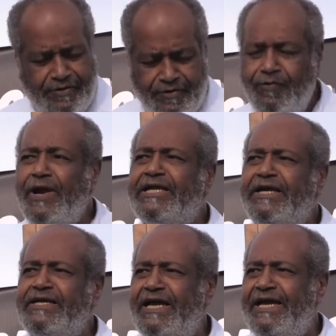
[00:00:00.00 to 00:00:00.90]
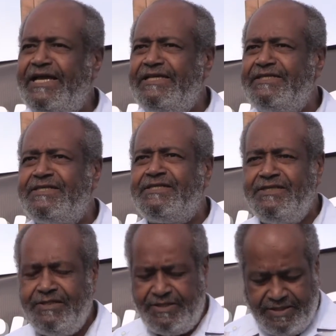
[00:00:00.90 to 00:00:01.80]

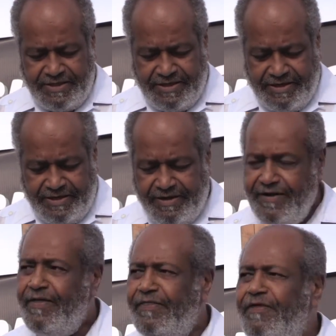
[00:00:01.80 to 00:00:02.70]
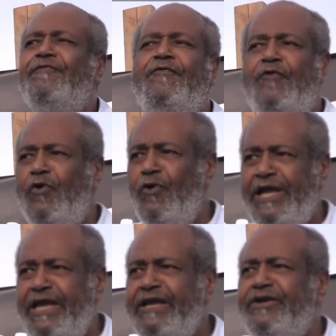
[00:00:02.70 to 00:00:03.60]
recognize the
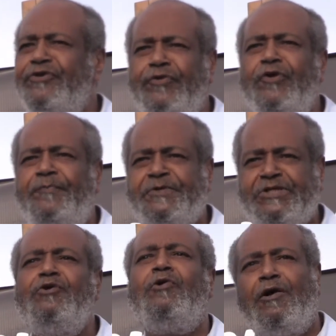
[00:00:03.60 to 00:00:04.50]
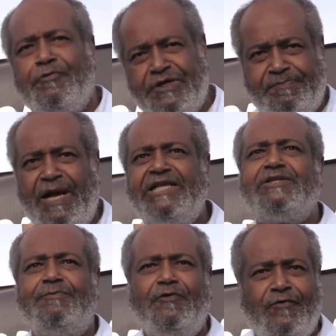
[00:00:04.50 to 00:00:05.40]
40 groups who are
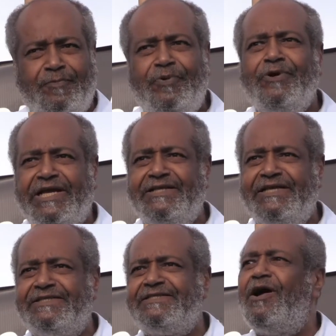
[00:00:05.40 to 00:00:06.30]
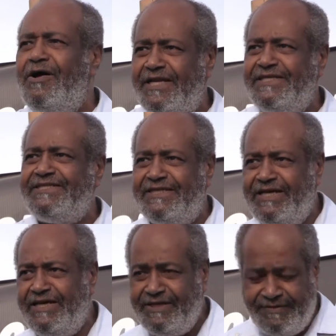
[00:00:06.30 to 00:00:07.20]
responsible for putting this on
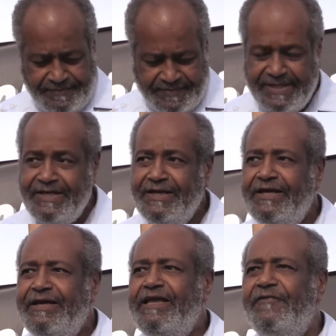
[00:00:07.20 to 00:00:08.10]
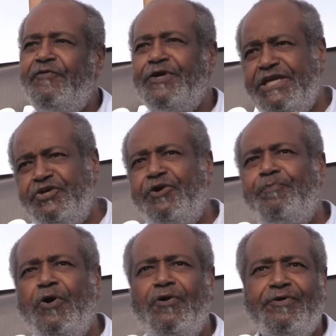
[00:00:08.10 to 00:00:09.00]
today. If you get your
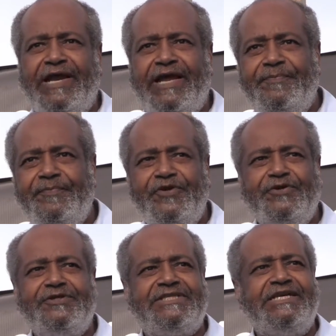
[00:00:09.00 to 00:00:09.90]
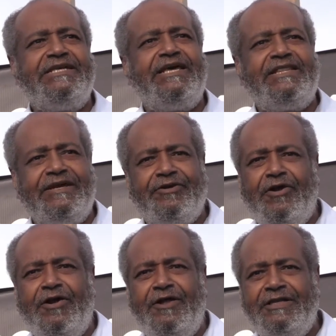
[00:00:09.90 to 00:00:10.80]
program, you'll see that they're
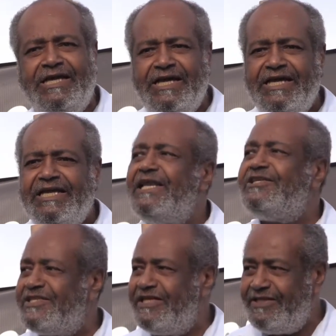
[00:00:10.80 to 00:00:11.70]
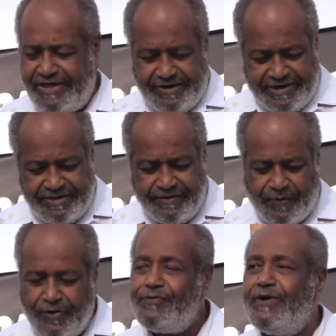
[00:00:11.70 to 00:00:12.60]
all listed there in the
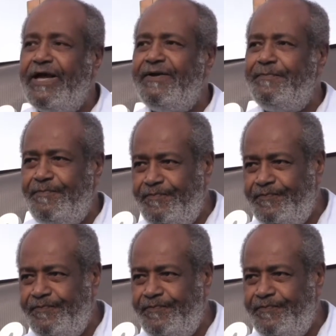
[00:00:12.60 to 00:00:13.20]
program